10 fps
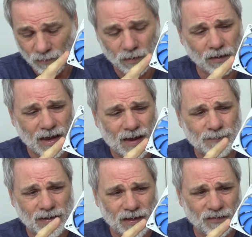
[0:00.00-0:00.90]
what'll
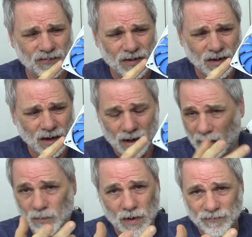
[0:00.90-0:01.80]
happen is
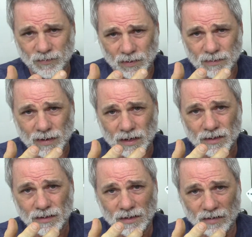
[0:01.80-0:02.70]
i won't have to worry about
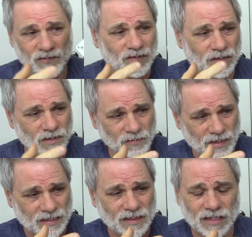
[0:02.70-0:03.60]
it i just you know
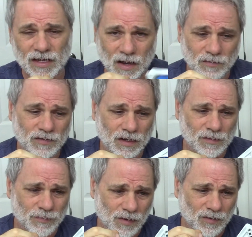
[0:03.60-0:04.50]
take the thing out take it
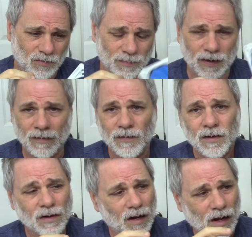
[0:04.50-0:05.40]
apart a little bit
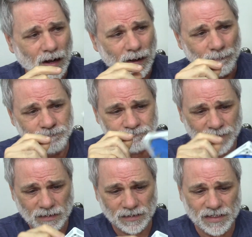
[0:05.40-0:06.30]
um,
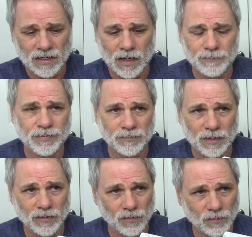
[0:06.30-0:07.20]
clean it up put
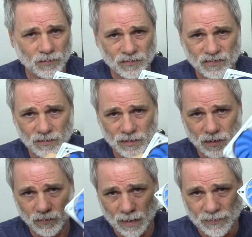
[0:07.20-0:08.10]
my little you
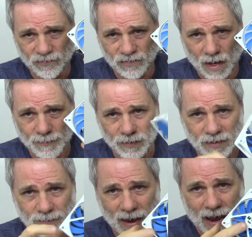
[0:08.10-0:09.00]
know rubber stopper
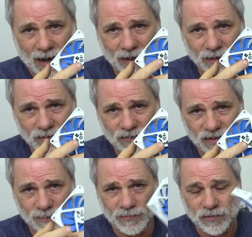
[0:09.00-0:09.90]
in the back to
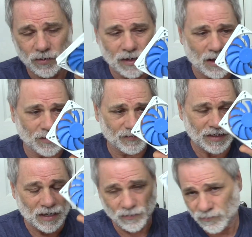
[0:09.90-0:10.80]
keep the dirt out and
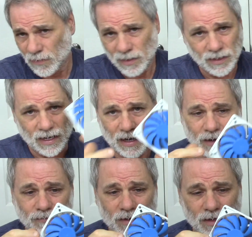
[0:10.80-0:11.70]
everything else and
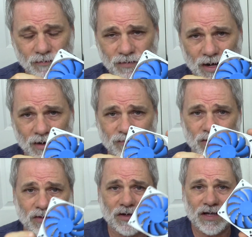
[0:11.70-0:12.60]
if, if not enough
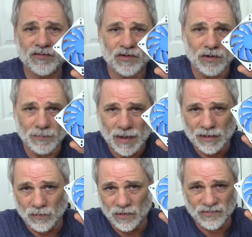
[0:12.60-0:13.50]
dirt gets in here to make
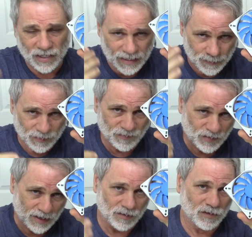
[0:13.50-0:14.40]
a noise and I keep a
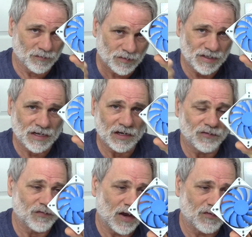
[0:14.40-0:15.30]
cycle of cleaning
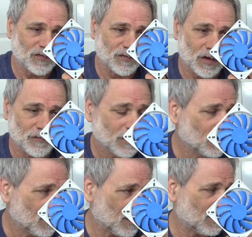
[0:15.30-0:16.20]
these fans and stuff
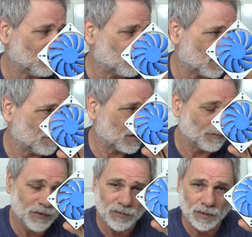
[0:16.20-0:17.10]
and the inside of my
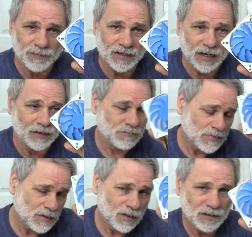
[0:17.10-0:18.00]
computer up to date,
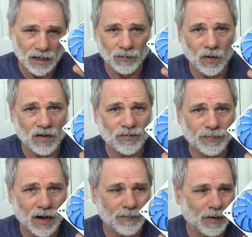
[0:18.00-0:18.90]
then I won't have a
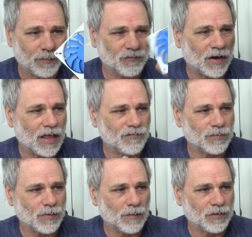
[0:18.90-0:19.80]
problem. I'll prevent having
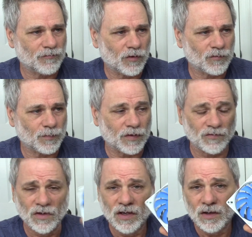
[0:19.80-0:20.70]
a problem in the first
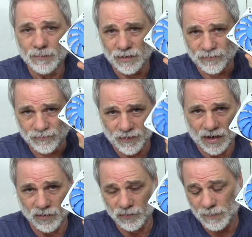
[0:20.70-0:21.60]
place. But if the
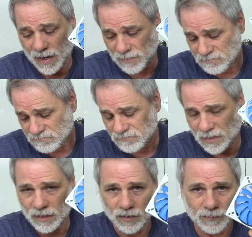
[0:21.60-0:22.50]
fan goes bad,
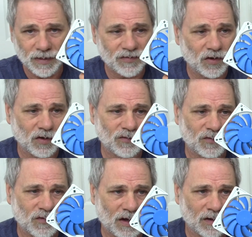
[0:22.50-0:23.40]
no big deal. I'll
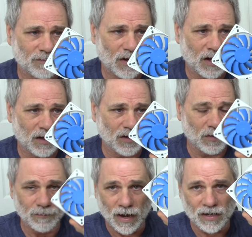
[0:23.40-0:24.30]
just take it, uh, you
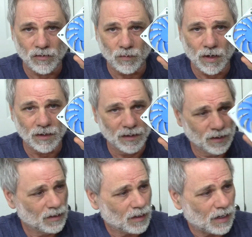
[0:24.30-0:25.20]
know, buy a new one
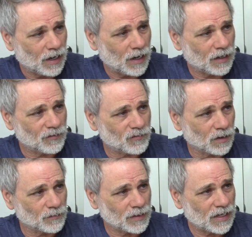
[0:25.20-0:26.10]
and, and,
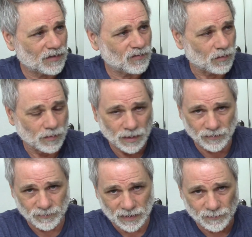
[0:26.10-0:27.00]
install it when it gets here. And
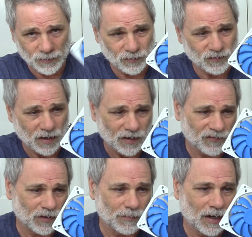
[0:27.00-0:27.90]
if my computer's down, I
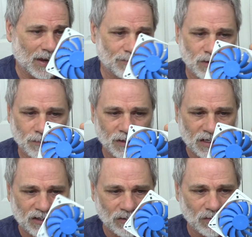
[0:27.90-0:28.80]
still got my laptop that
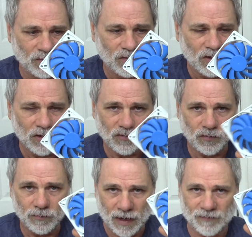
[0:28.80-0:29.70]
I can use
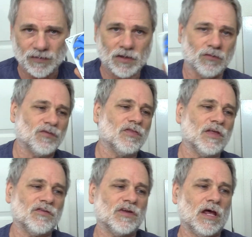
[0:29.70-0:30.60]
to make videos and
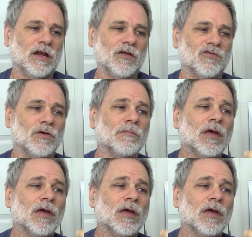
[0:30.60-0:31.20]
things of that nature.